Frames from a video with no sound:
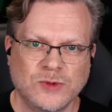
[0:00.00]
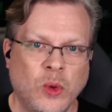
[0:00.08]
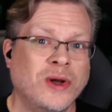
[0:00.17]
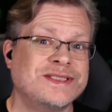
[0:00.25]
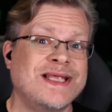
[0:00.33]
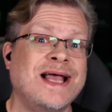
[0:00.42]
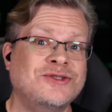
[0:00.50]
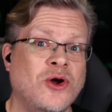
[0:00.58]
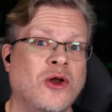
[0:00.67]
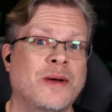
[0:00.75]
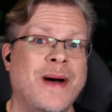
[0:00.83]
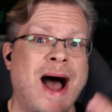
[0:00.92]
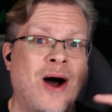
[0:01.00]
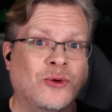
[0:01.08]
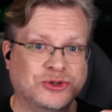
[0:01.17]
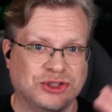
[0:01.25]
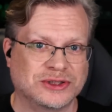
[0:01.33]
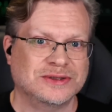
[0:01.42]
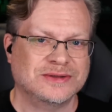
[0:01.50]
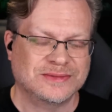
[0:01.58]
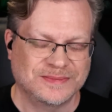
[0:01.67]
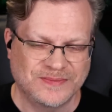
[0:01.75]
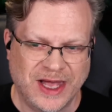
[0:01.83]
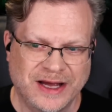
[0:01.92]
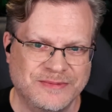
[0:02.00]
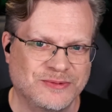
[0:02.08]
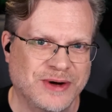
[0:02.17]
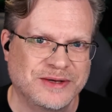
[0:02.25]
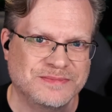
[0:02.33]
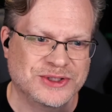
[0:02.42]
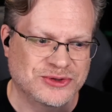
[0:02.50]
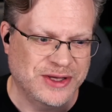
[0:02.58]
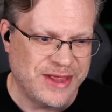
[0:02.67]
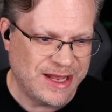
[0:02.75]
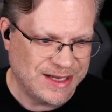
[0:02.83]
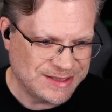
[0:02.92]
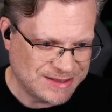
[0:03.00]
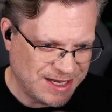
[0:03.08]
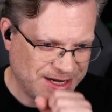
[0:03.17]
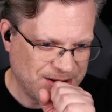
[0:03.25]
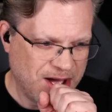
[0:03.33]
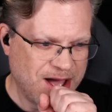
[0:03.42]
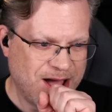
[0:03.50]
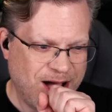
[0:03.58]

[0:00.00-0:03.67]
What's that all about? I misread that last line.